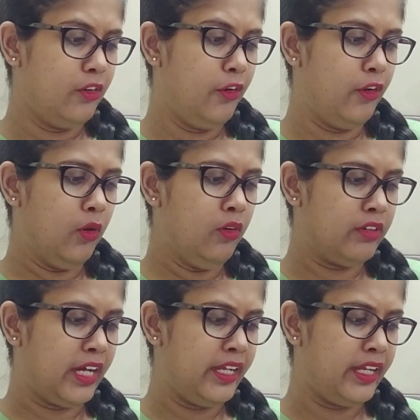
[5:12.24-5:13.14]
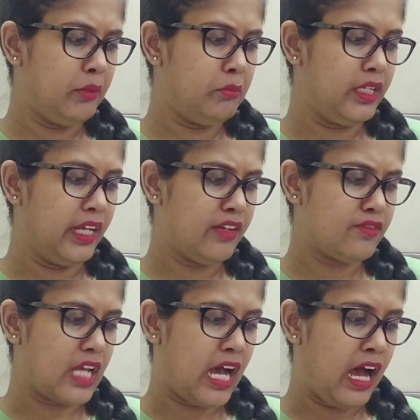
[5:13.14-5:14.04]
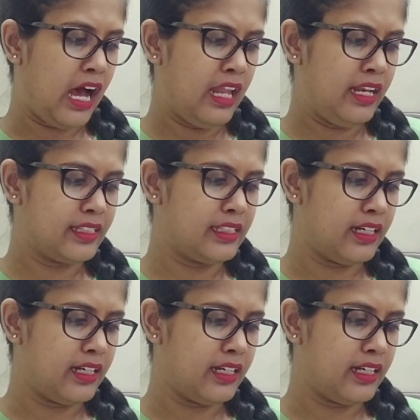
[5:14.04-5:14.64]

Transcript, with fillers: know why he behaves ah like